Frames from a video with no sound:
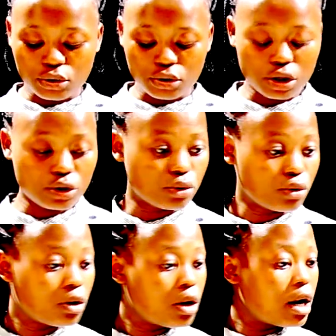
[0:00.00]
You need
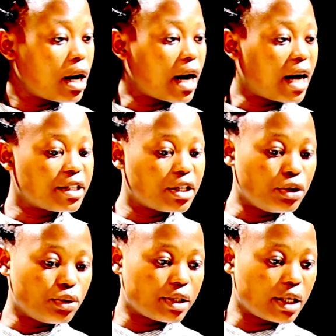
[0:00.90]
to cut
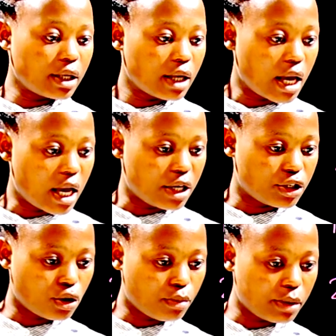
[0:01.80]
using a
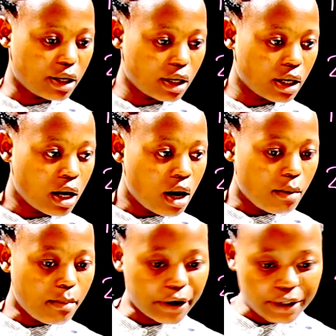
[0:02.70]
chopping
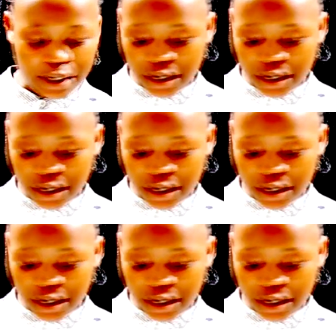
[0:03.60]
board.